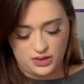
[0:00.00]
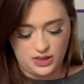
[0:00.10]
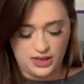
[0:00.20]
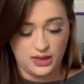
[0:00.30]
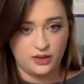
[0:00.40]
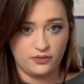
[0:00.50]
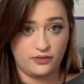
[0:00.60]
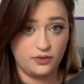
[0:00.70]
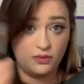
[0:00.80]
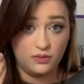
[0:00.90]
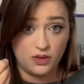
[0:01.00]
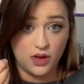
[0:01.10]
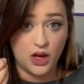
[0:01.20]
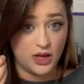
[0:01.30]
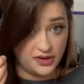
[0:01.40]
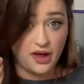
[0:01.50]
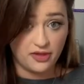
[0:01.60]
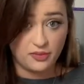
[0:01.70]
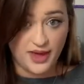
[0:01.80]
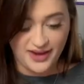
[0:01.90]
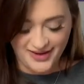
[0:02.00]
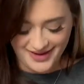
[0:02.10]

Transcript: I have another pen.